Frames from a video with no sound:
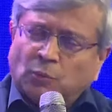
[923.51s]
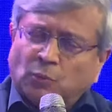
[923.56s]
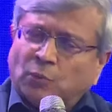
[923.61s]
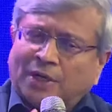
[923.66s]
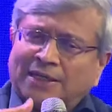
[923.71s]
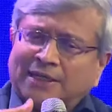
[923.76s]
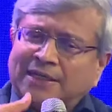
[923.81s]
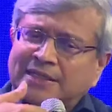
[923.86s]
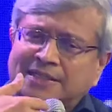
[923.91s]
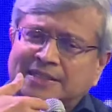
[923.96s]

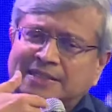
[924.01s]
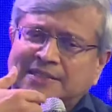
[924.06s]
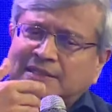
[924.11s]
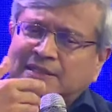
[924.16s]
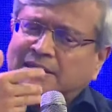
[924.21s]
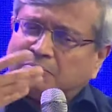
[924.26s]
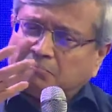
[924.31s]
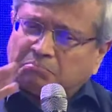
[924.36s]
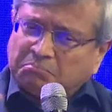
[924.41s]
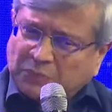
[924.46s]
One is
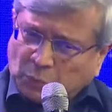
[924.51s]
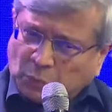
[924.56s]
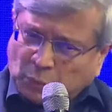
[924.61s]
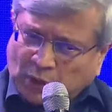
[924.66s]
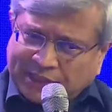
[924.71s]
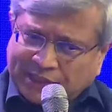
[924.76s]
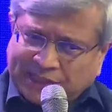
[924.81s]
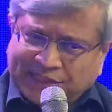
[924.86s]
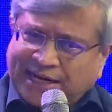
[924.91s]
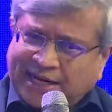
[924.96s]

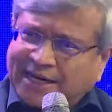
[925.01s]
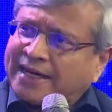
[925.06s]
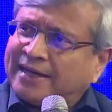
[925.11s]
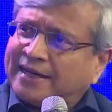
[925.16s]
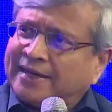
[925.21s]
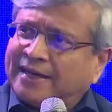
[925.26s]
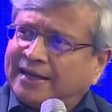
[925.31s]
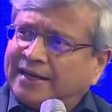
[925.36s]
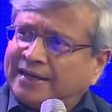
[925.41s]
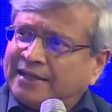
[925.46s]
what Shanghai
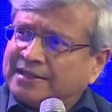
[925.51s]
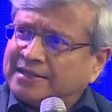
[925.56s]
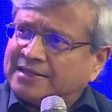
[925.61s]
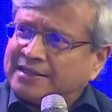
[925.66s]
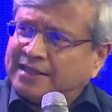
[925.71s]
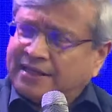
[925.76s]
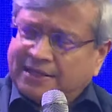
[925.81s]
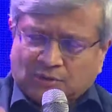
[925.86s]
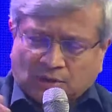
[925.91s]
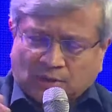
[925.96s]
rankings
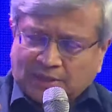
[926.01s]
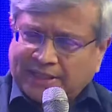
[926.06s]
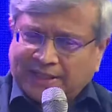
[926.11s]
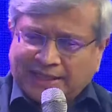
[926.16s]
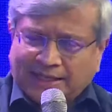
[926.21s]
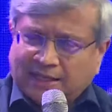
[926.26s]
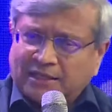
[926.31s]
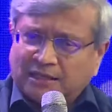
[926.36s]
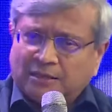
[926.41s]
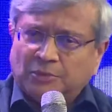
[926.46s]
take or the
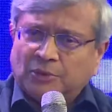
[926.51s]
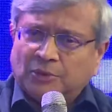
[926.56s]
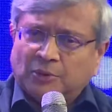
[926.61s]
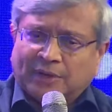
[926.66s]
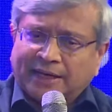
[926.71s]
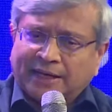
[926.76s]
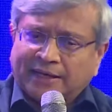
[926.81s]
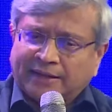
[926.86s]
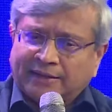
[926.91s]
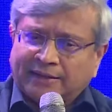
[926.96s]
ARW
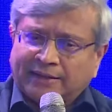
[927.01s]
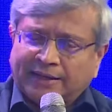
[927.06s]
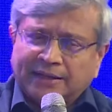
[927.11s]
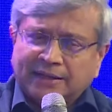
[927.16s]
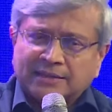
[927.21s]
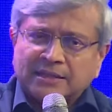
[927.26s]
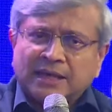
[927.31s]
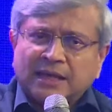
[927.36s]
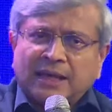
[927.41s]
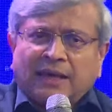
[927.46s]
ranking takes,